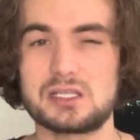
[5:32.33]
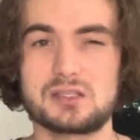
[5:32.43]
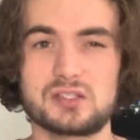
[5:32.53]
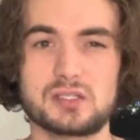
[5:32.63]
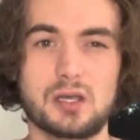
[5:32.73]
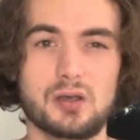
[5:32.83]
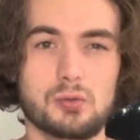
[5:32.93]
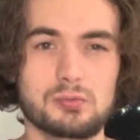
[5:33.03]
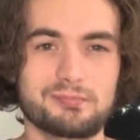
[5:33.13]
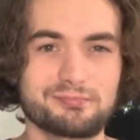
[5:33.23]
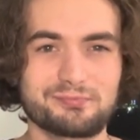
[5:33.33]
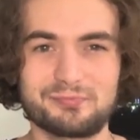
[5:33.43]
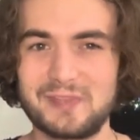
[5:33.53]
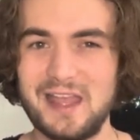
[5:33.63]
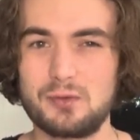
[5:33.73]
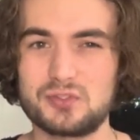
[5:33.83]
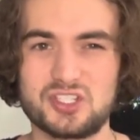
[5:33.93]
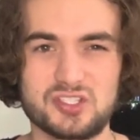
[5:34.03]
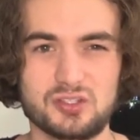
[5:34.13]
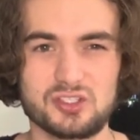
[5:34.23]
So that was
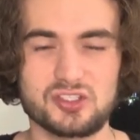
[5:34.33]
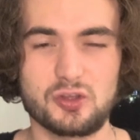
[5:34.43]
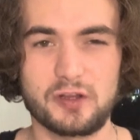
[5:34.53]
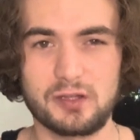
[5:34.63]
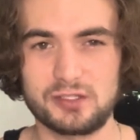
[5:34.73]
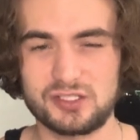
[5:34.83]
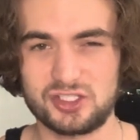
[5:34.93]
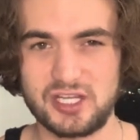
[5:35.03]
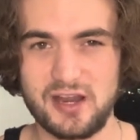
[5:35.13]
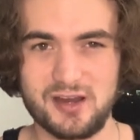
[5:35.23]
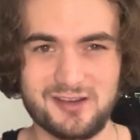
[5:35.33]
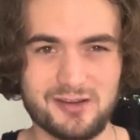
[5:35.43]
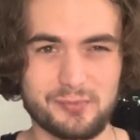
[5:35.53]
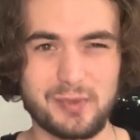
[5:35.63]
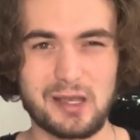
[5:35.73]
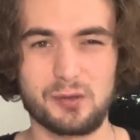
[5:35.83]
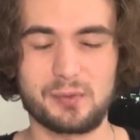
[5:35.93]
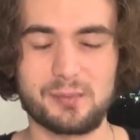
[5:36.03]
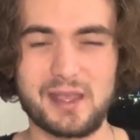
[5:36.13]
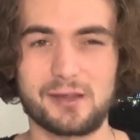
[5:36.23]
just a little story I wanted to share about my
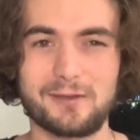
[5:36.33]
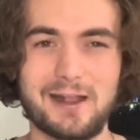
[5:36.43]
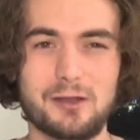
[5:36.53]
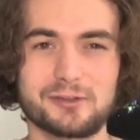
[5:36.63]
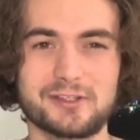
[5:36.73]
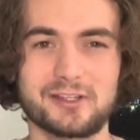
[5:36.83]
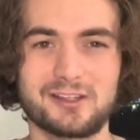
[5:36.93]
background.